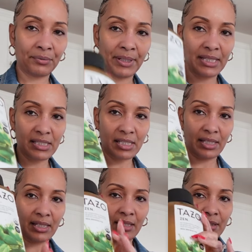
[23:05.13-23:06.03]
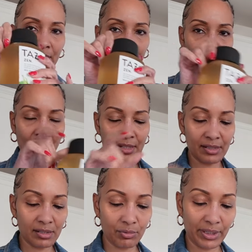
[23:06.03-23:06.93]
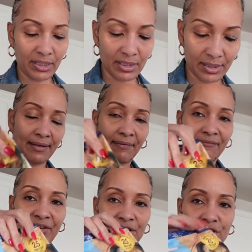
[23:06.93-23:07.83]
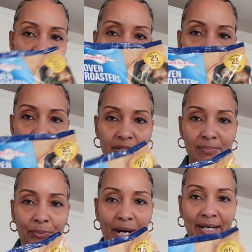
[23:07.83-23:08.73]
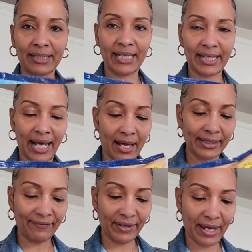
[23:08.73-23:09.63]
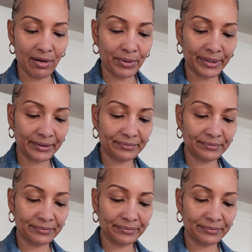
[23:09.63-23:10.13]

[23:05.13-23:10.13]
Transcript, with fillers: Green tea, unsweetened, vegetables, broccoli and cauliflower,